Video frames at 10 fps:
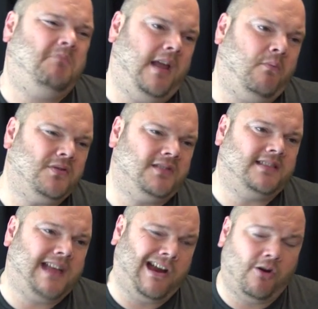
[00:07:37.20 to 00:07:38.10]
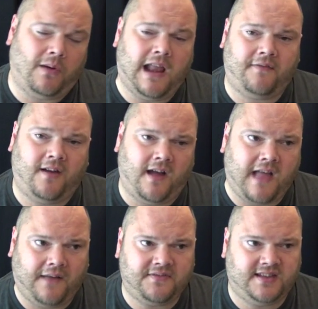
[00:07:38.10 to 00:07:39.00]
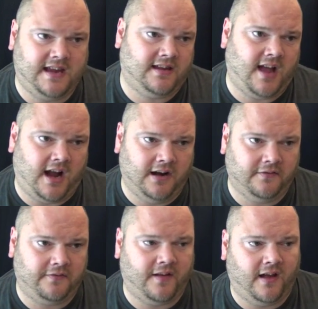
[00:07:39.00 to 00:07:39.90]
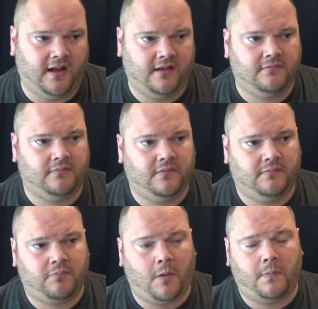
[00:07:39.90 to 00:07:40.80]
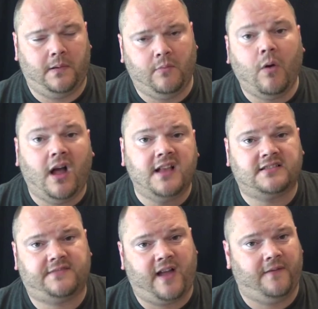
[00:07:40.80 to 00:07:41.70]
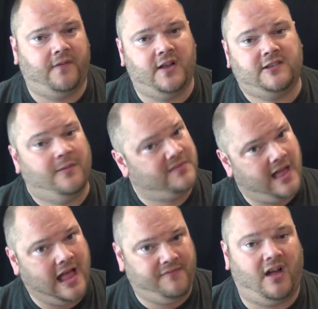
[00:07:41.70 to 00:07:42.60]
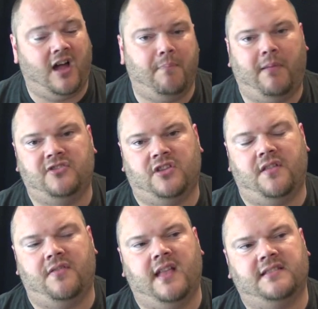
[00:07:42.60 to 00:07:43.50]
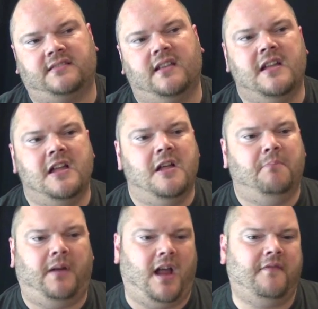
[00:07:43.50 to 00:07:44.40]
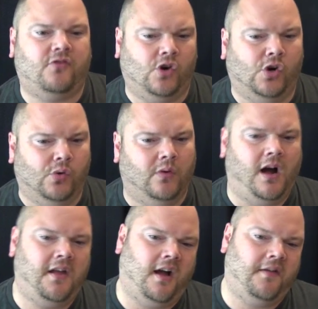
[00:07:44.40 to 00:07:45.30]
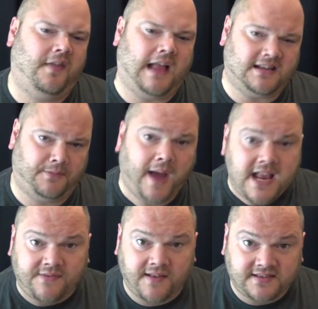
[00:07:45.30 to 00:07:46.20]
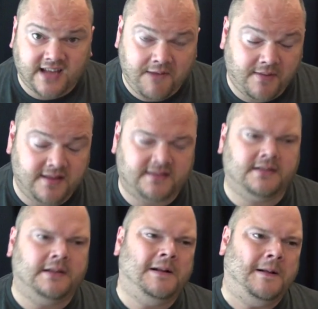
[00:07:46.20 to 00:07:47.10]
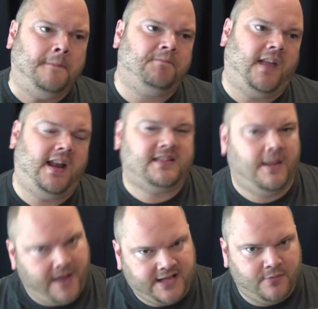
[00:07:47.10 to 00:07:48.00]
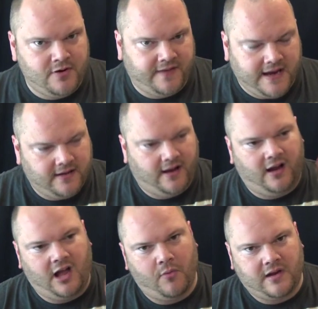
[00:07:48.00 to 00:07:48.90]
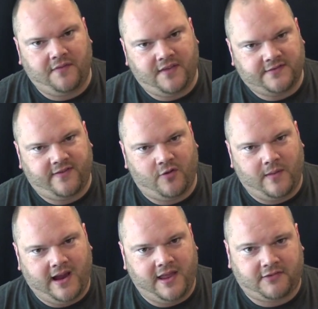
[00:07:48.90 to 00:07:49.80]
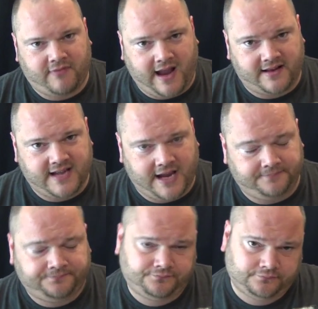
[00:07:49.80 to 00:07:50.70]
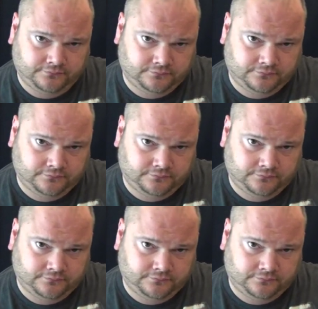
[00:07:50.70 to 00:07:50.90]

But it wasn't a terrible effort. I have seen kind of uh, probably worse found footage films that have a higher budget than this. But overall, I, I think as a piece of entertainment. It isn't the best movie. Uh, I will give this film a three out of ten.